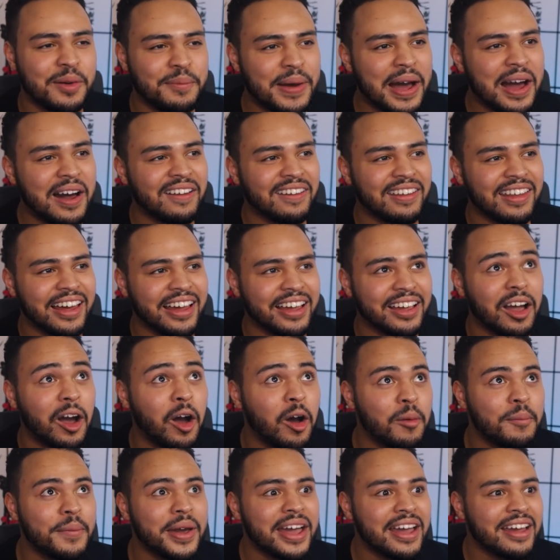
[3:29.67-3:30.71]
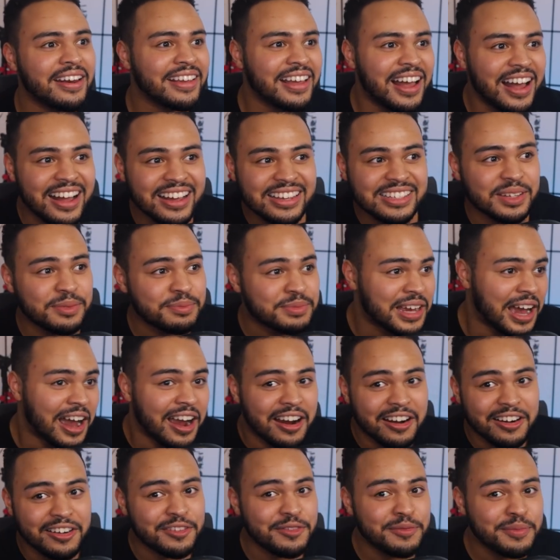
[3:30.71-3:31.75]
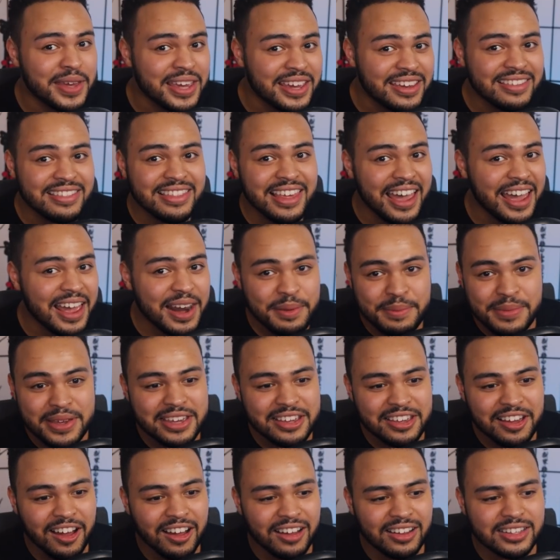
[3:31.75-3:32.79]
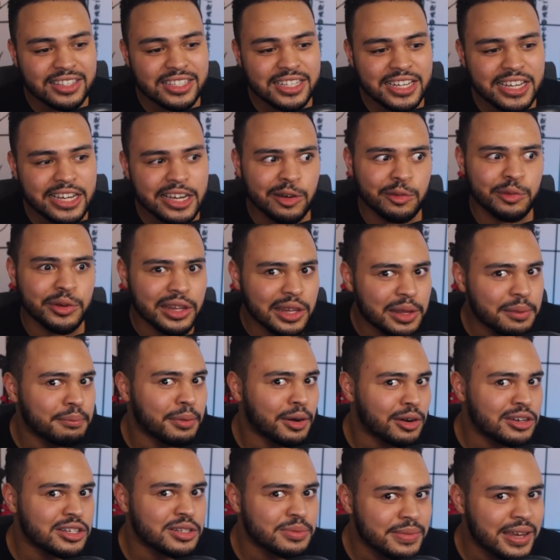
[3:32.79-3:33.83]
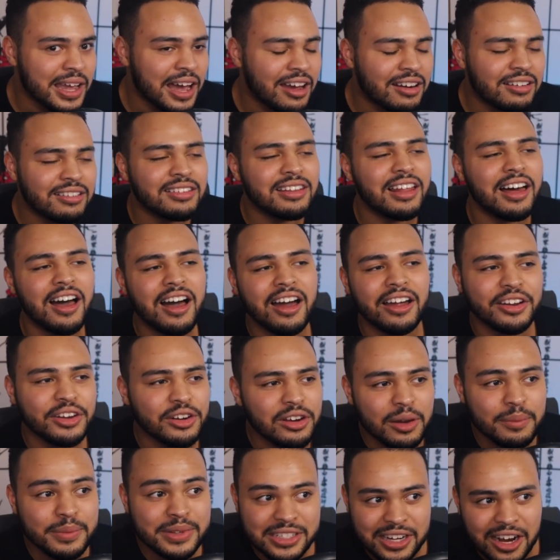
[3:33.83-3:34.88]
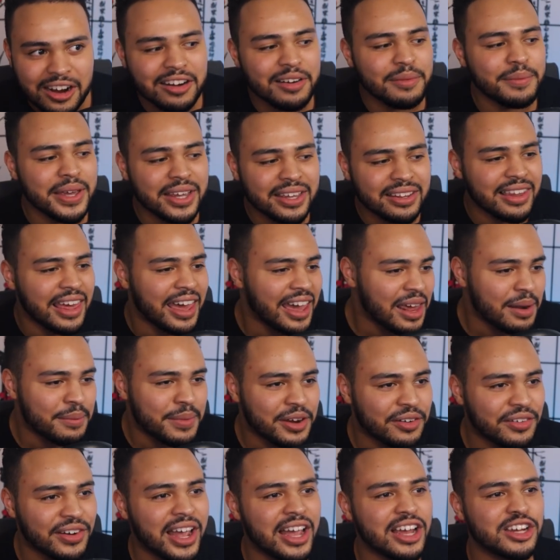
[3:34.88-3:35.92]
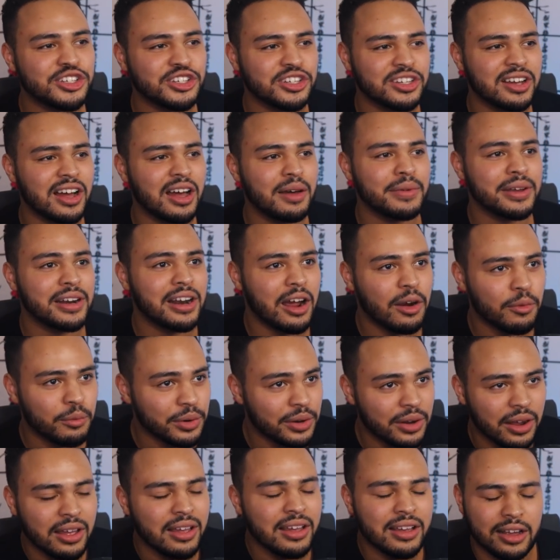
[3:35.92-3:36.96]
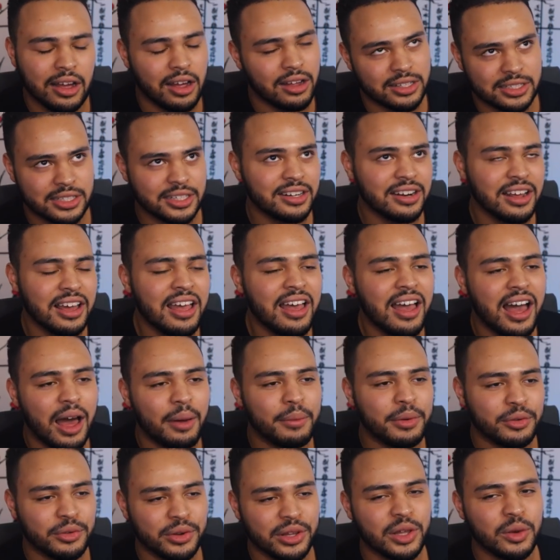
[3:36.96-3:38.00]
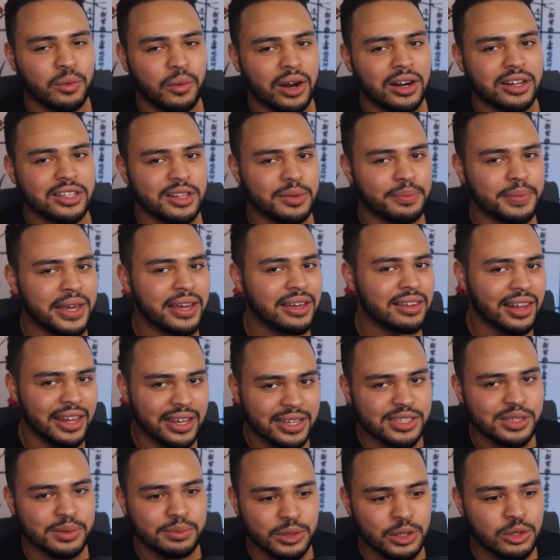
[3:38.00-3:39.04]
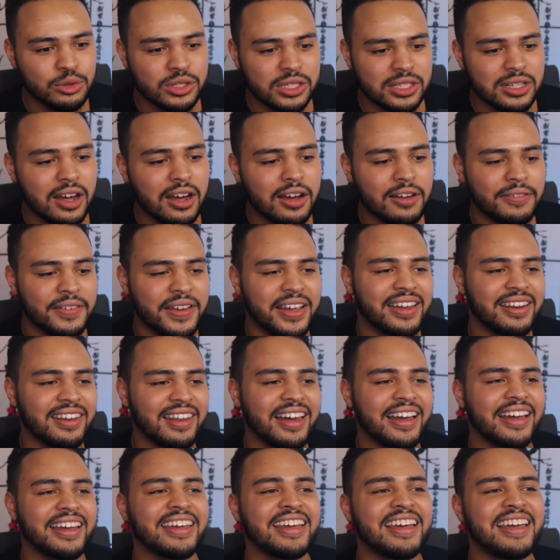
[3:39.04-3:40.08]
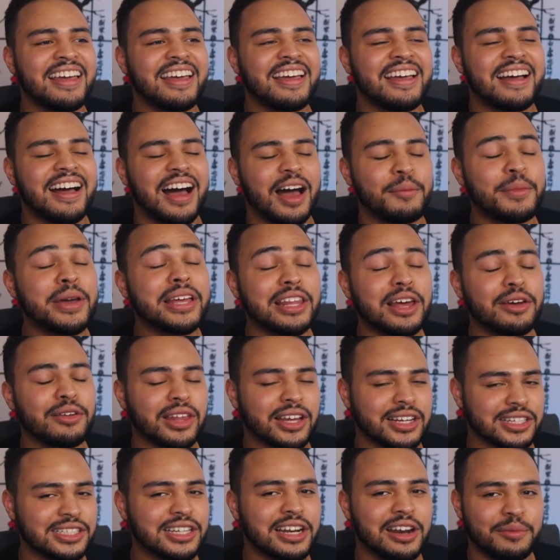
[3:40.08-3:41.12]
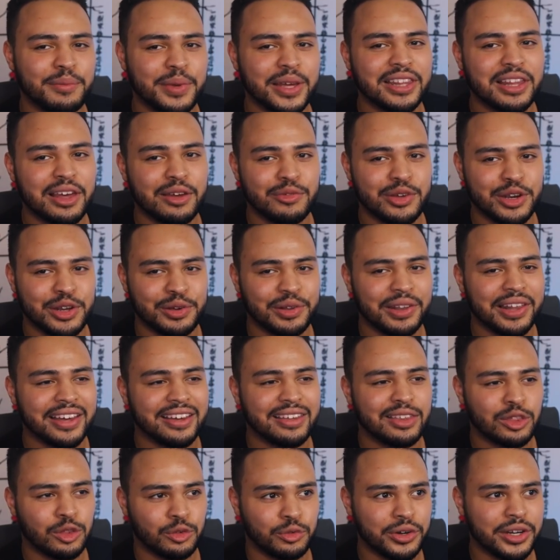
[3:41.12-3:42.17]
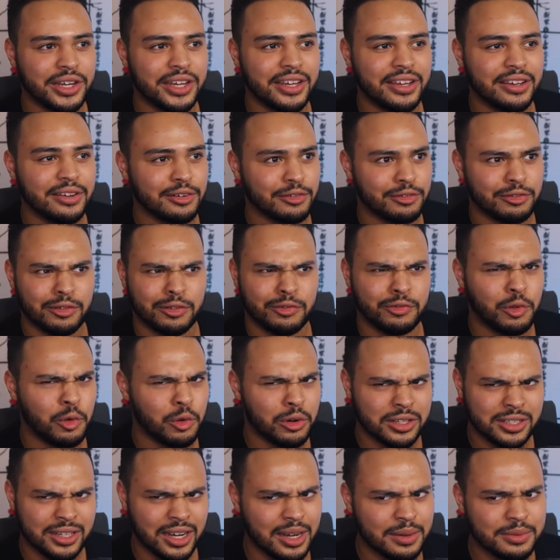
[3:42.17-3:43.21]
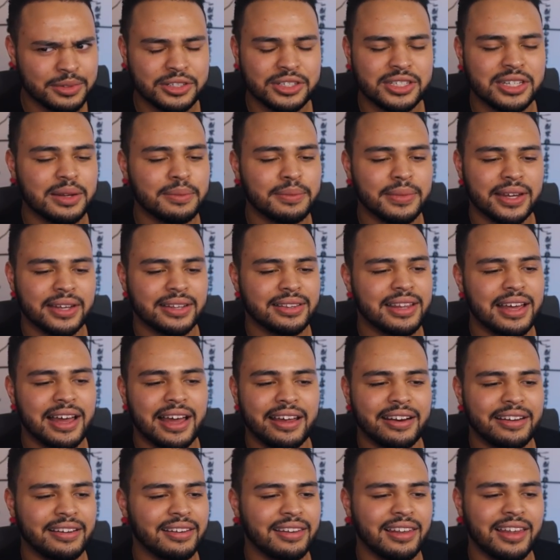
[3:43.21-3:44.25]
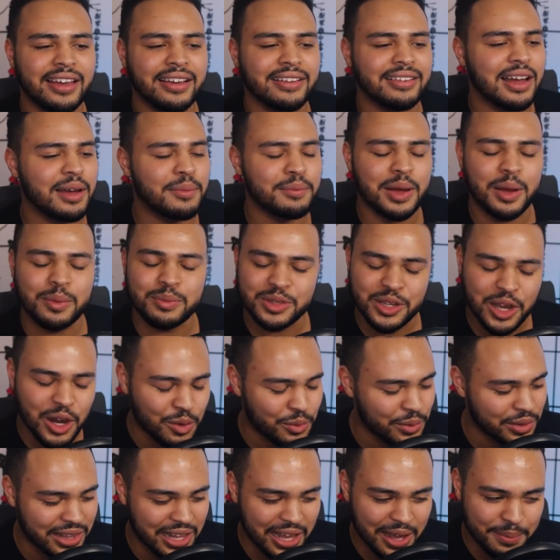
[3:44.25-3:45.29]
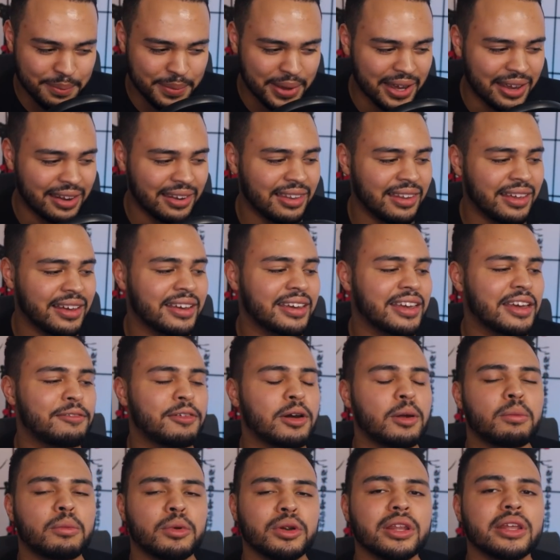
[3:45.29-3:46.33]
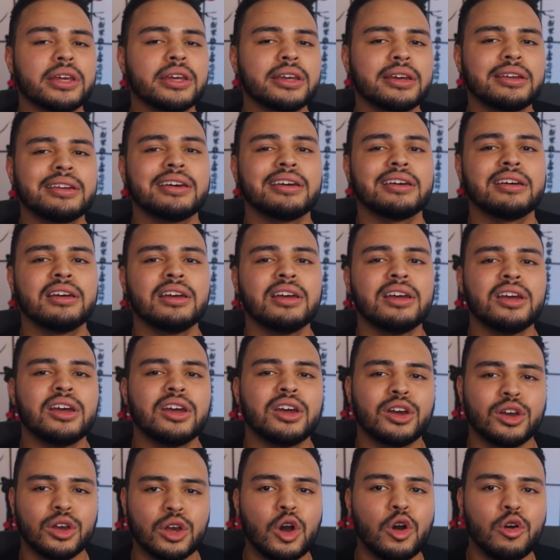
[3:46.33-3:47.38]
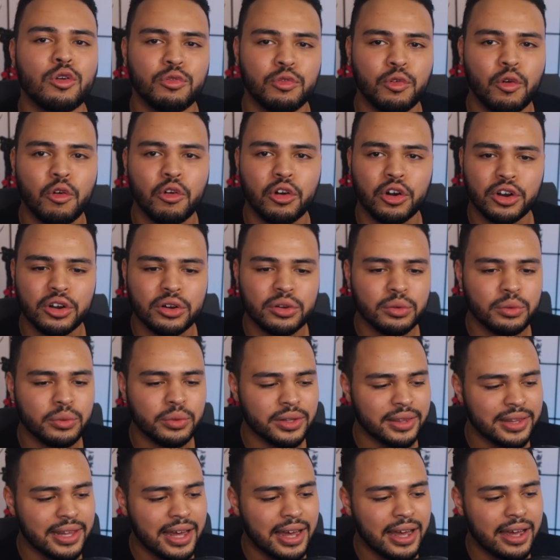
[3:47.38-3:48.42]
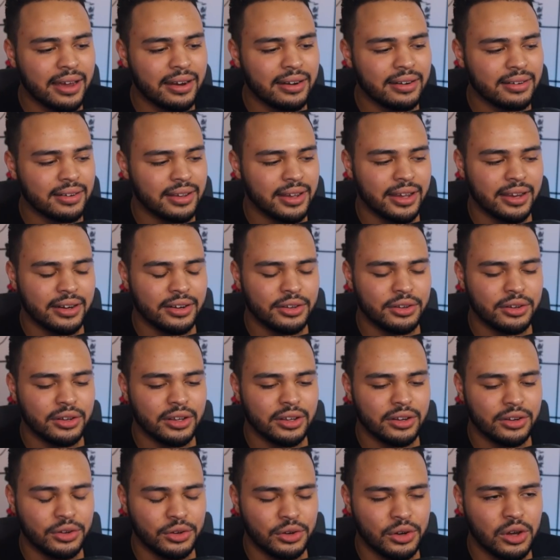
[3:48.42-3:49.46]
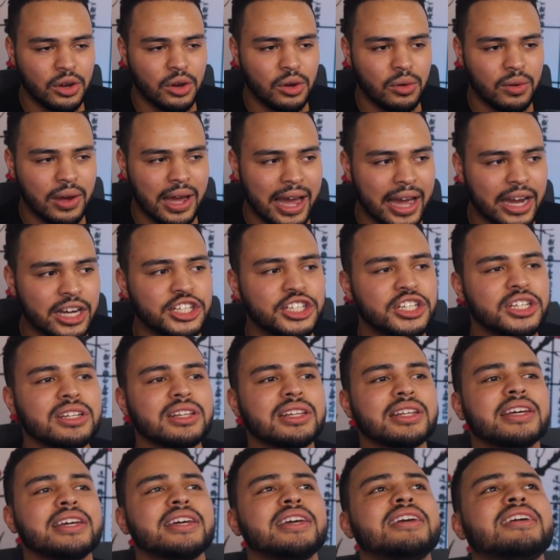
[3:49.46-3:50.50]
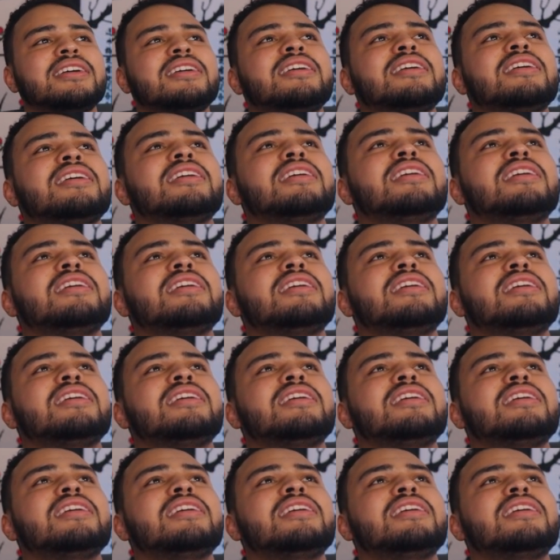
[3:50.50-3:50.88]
about like, oh man, guys, I'm tired of making the anime content. It really burns me out a lot. You know, I've been tired of making the anime reaction content. I've been really wanting to make like some new stuff. And like, I made that, like I said, I made that video like 3 or 4 times or something like that. And like, I'm done with that, man. Like if I'm really gonna go forward with that and you know, actually